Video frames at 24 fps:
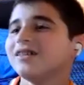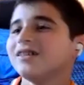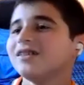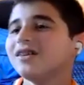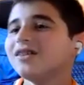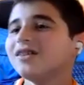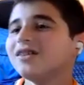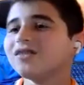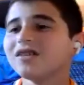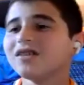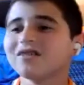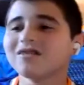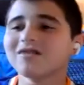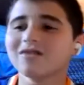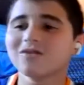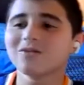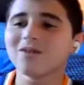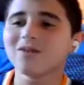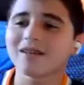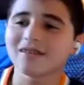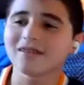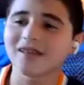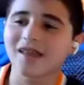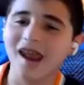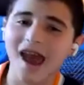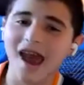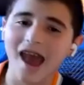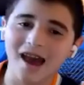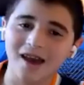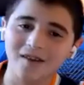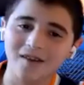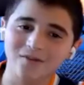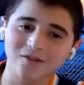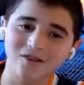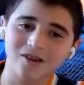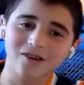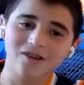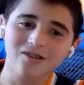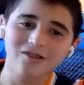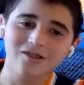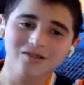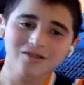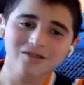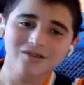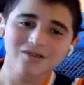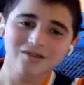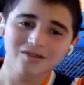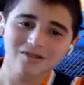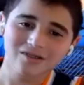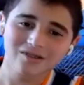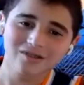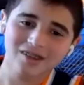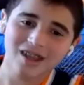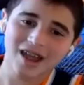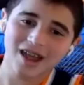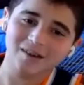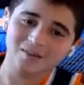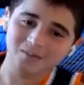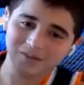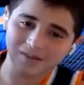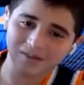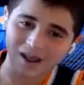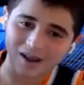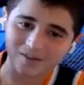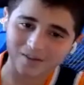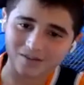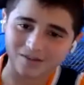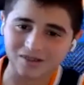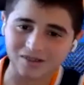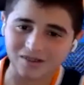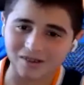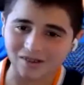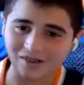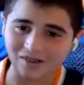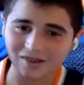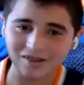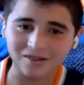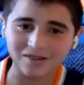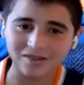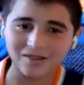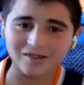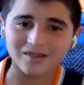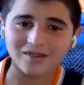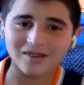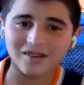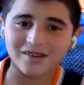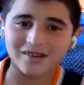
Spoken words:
No disrespect to the afro. That was good. He looks like